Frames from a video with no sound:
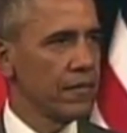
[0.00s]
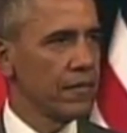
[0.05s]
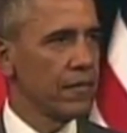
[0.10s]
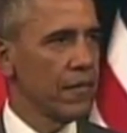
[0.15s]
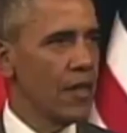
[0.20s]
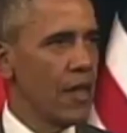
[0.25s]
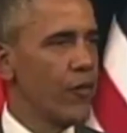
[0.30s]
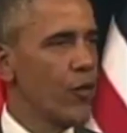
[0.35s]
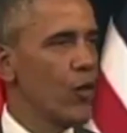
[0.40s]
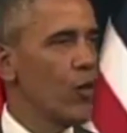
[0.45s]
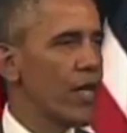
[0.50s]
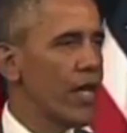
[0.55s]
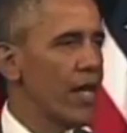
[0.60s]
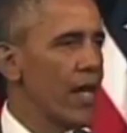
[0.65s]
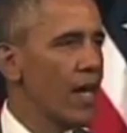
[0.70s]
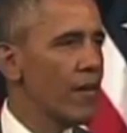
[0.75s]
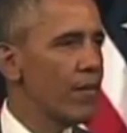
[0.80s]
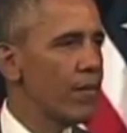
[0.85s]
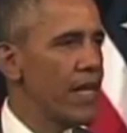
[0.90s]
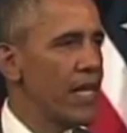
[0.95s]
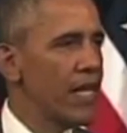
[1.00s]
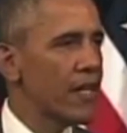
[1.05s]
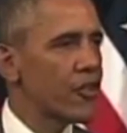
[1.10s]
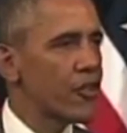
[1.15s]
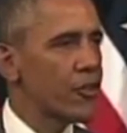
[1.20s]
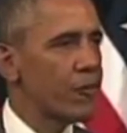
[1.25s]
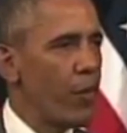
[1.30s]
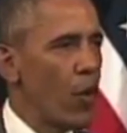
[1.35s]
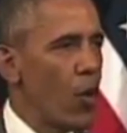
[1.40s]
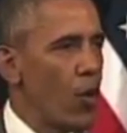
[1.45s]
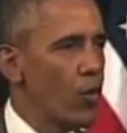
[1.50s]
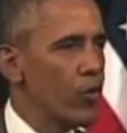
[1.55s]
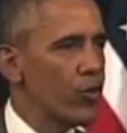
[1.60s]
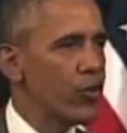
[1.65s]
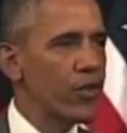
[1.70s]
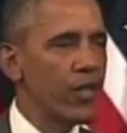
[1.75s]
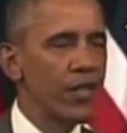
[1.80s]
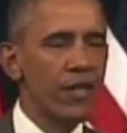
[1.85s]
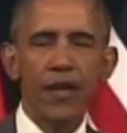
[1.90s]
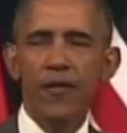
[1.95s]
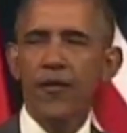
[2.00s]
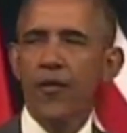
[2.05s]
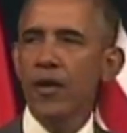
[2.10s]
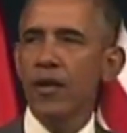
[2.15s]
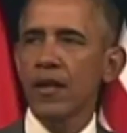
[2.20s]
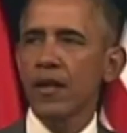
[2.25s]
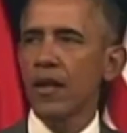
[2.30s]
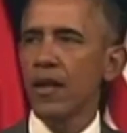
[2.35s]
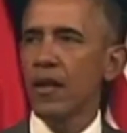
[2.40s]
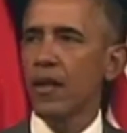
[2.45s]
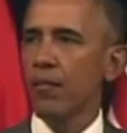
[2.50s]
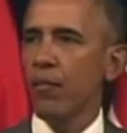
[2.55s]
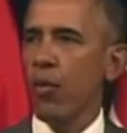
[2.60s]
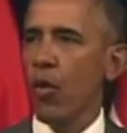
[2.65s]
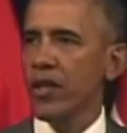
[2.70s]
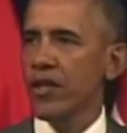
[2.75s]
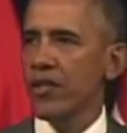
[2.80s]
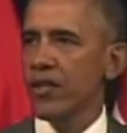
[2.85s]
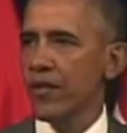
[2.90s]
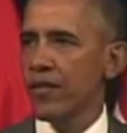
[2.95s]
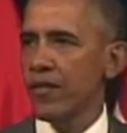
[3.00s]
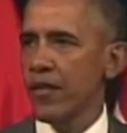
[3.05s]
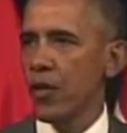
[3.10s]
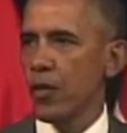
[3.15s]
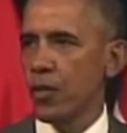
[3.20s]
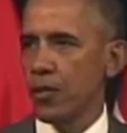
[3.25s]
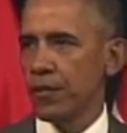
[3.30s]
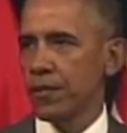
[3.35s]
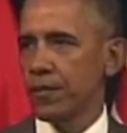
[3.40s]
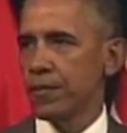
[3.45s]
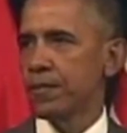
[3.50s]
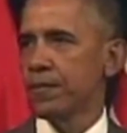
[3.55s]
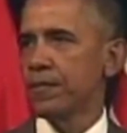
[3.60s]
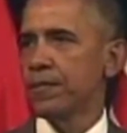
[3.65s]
if you cannot be exposed to different points of view,